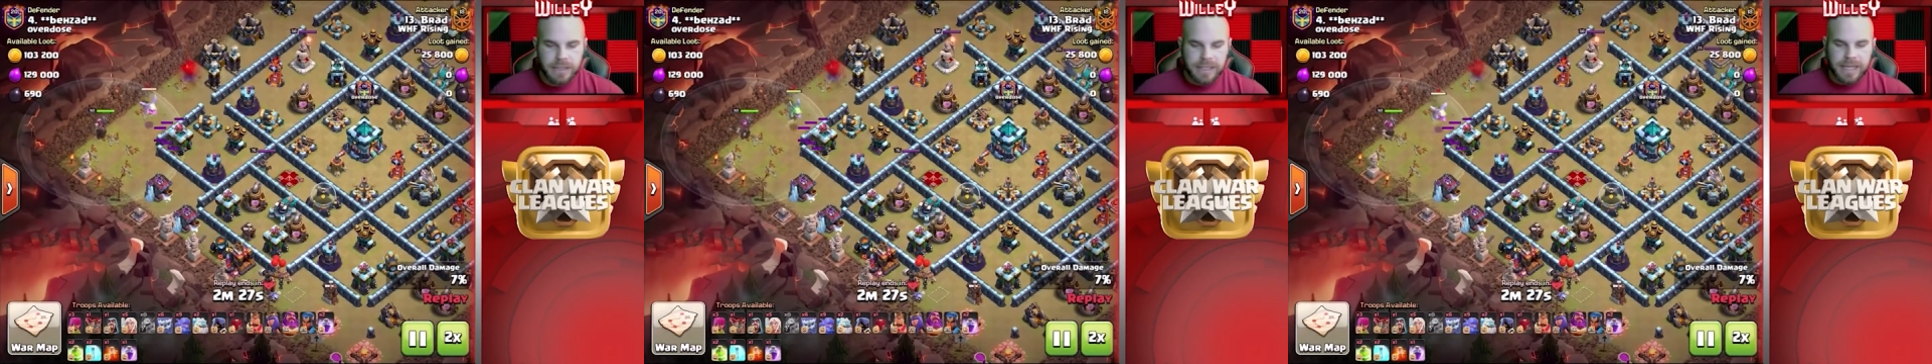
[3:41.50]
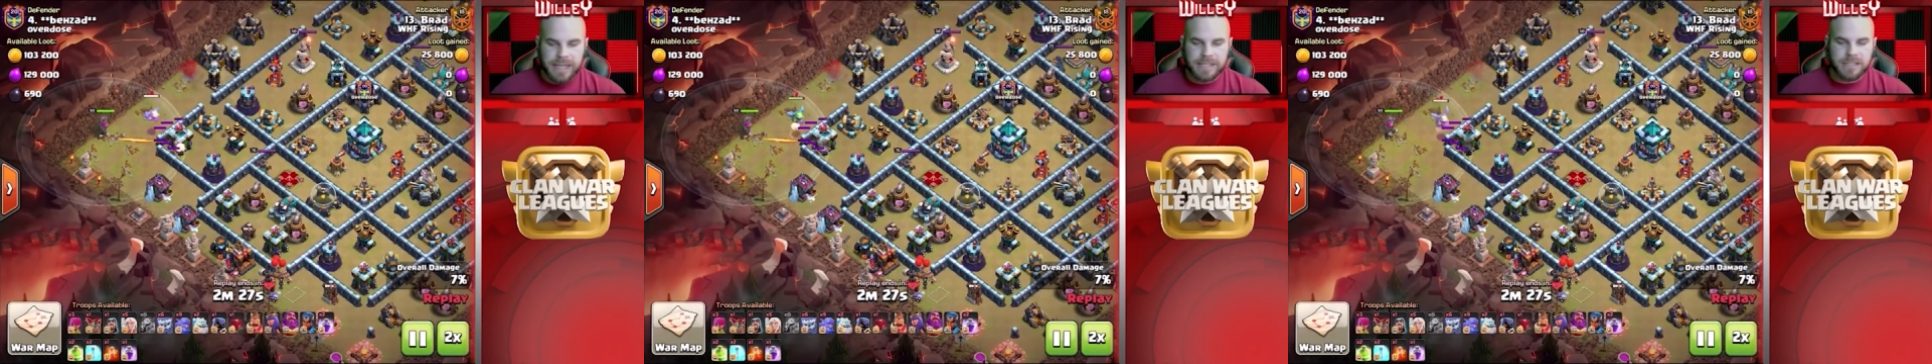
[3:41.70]

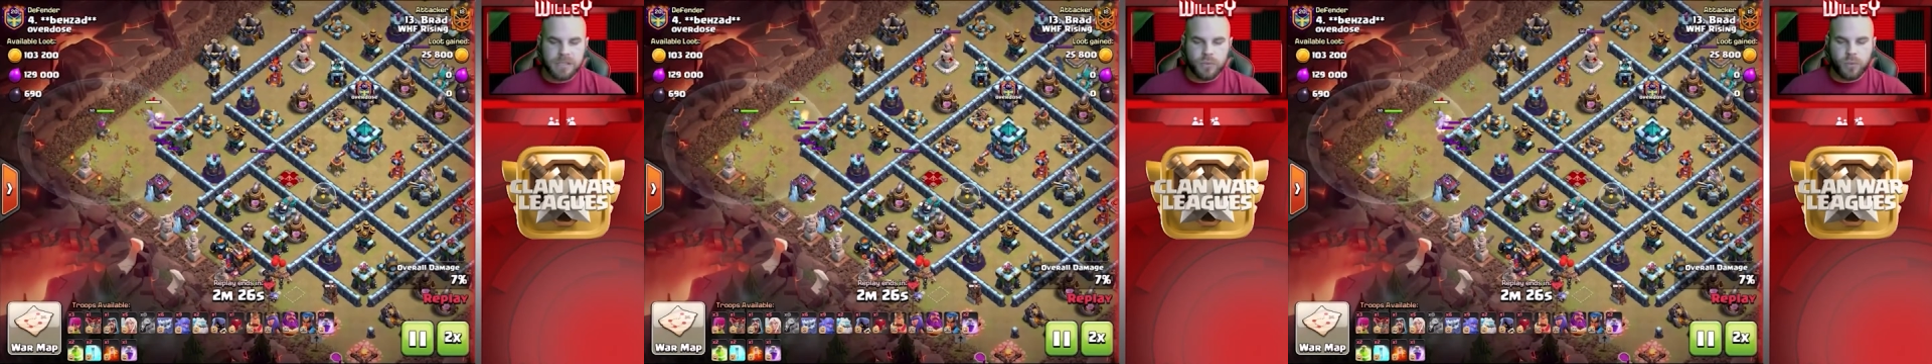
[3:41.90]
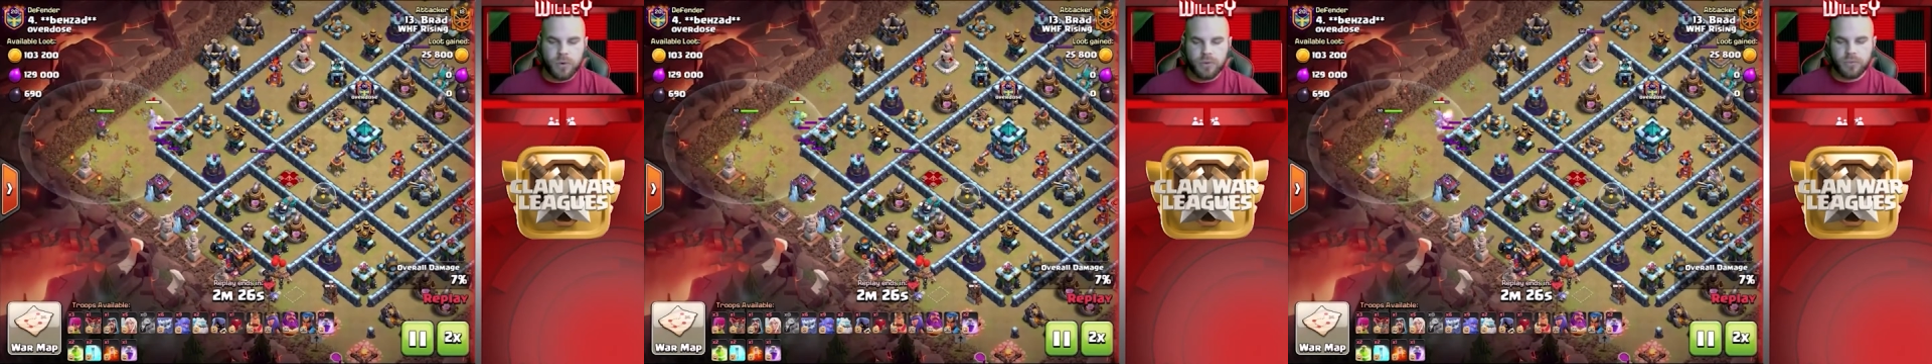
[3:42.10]
As
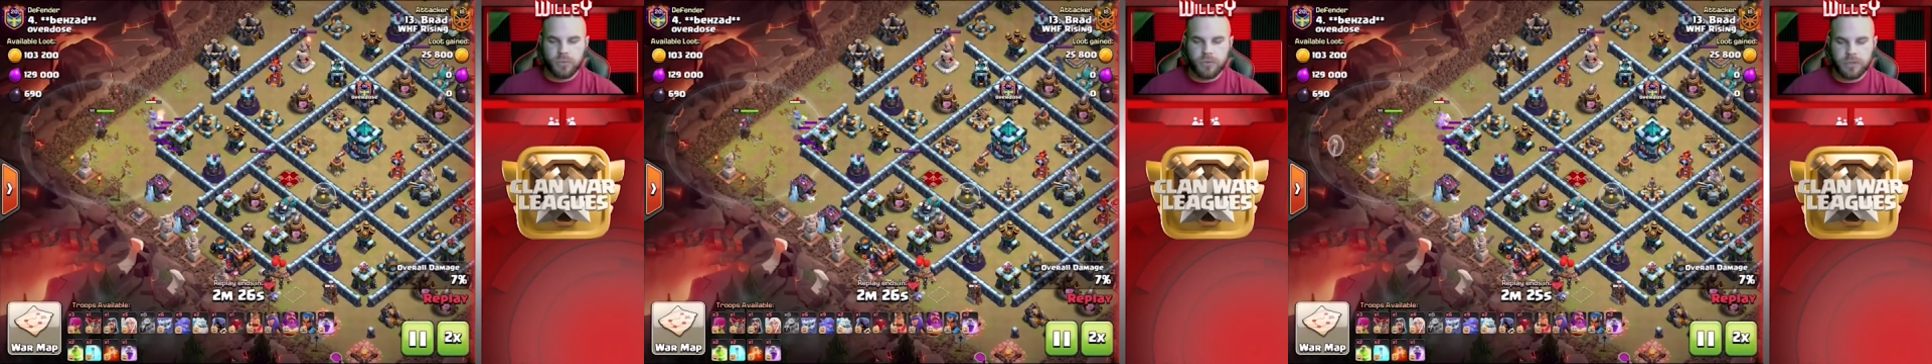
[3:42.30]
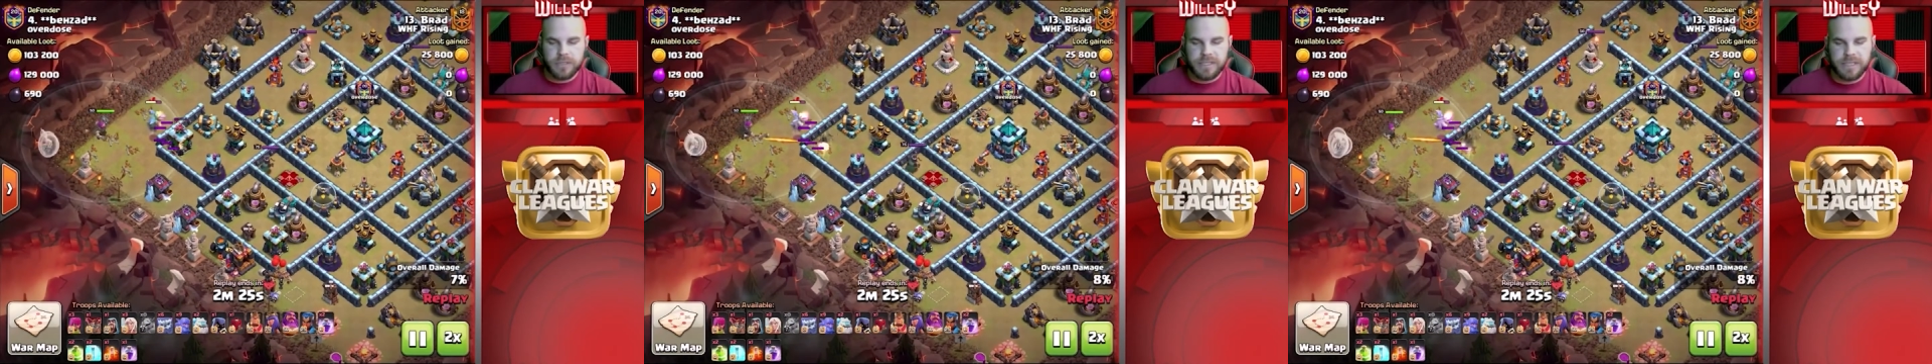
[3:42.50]
the
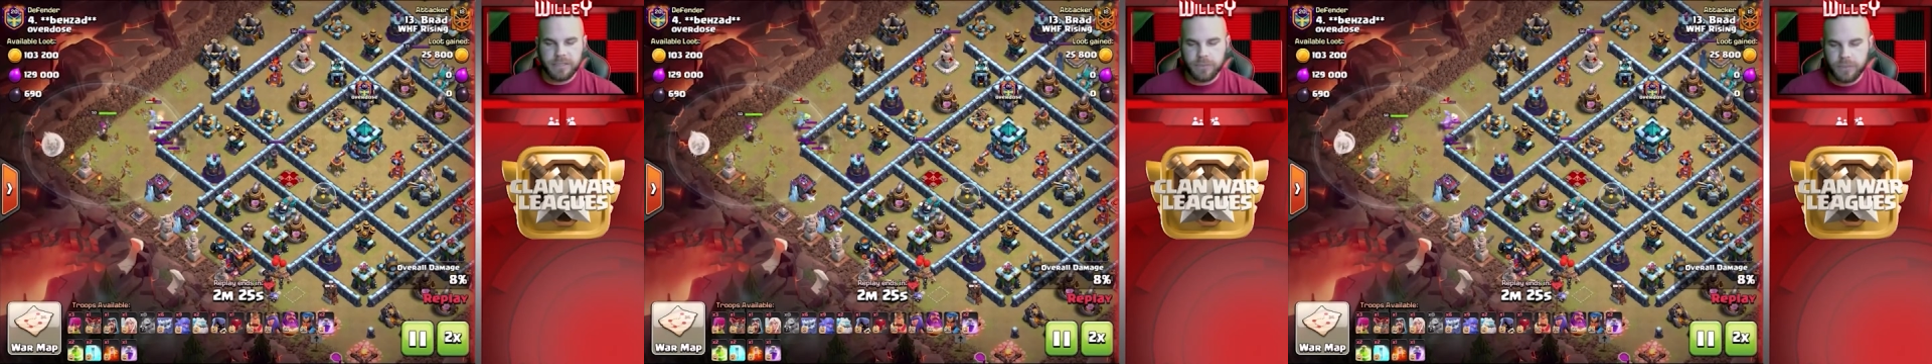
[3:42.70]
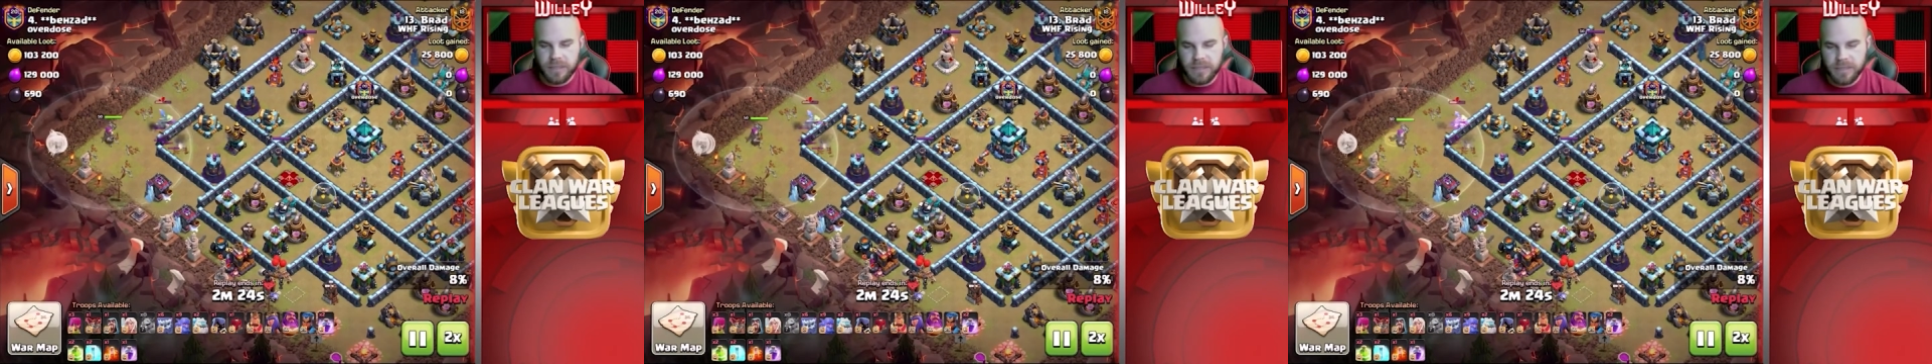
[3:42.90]
Warden works
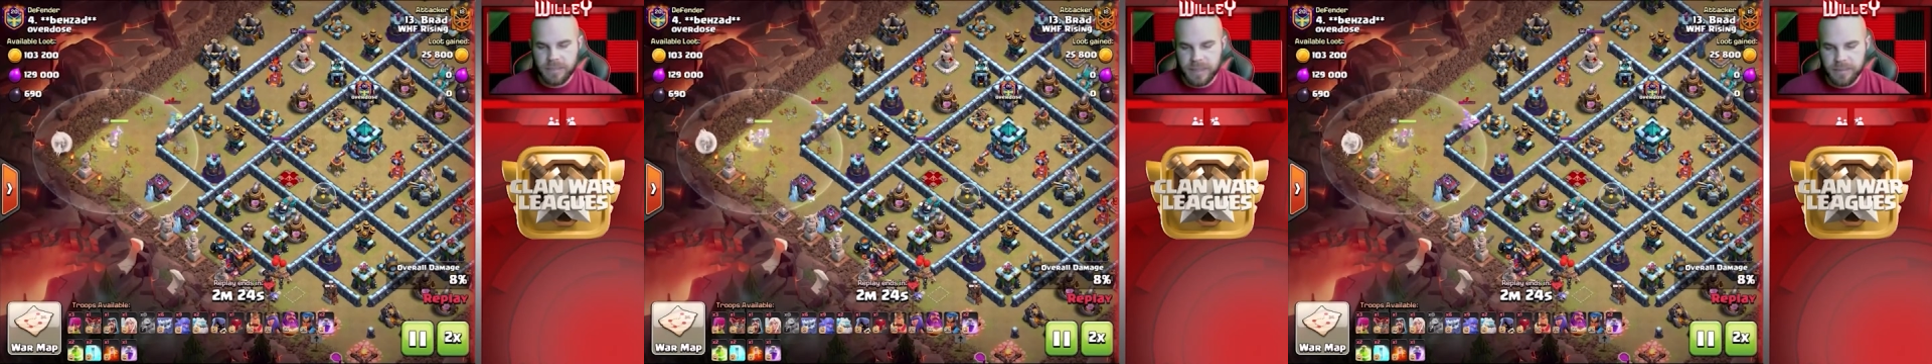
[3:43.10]
here with the